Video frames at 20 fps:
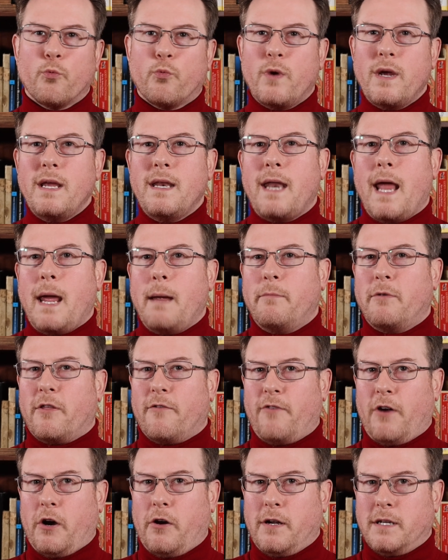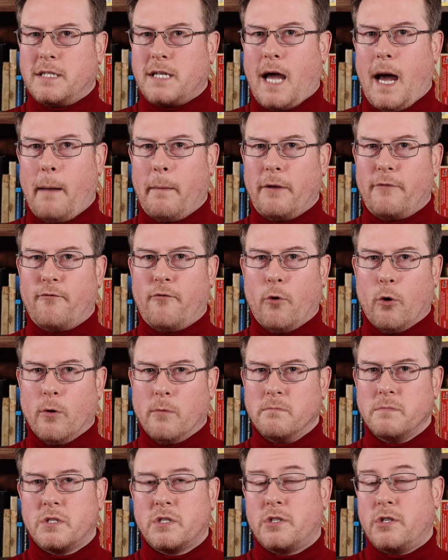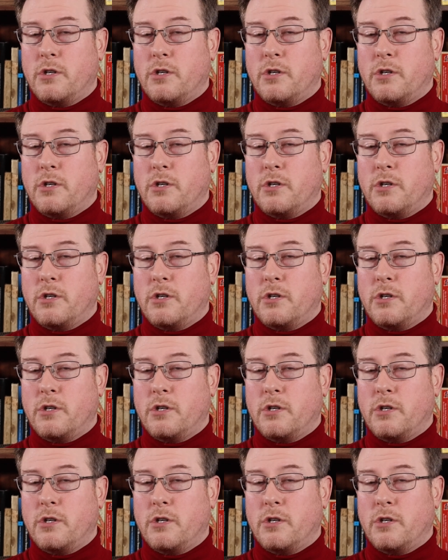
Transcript: renamed the various comet forms